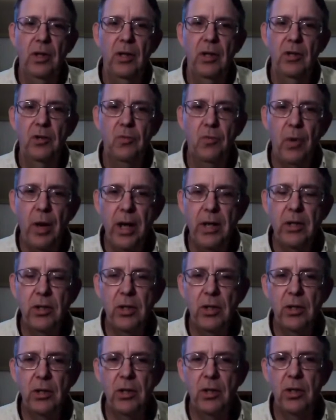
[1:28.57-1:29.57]
is
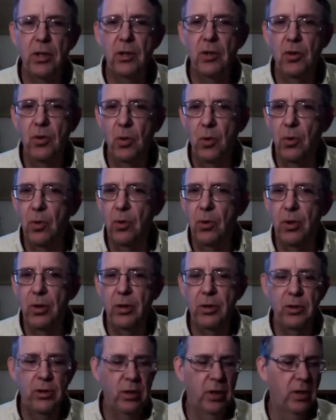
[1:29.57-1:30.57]
righteous,
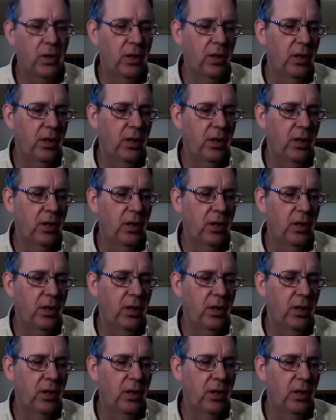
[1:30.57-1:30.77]
endures,